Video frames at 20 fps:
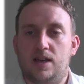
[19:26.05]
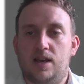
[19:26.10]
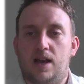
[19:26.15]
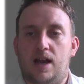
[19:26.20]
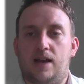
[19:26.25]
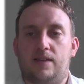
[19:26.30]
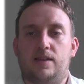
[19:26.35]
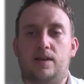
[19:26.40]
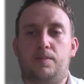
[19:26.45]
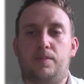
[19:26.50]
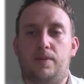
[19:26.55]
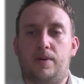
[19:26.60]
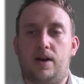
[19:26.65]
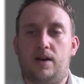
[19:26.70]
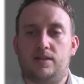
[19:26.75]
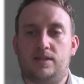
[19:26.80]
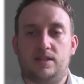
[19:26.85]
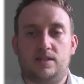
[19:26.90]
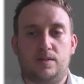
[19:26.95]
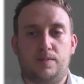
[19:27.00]
and their
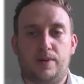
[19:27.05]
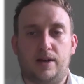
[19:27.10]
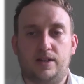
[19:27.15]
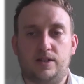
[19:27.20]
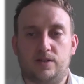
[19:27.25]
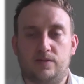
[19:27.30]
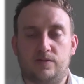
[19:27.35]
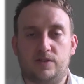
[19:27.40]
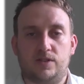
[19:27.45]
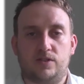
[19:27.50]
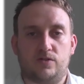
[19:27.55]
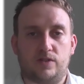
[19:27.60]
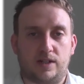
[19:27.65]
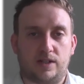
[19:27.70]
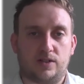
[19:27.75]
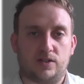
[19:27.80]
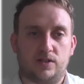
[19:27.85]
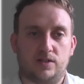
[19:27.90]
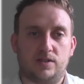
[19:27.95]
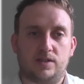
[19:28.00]
participation
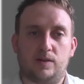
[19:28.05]
restrictions.